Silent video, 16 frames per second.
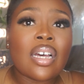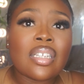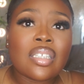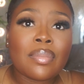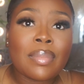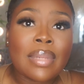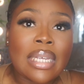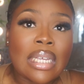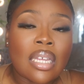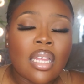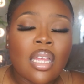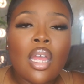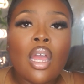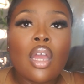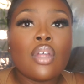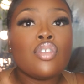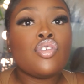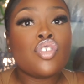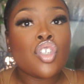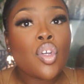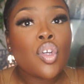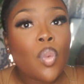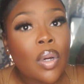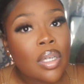asked me, do
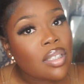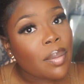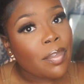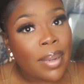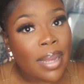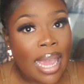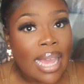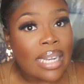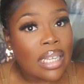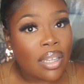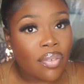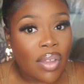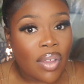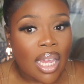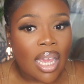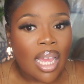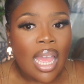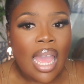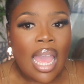you want to get anything?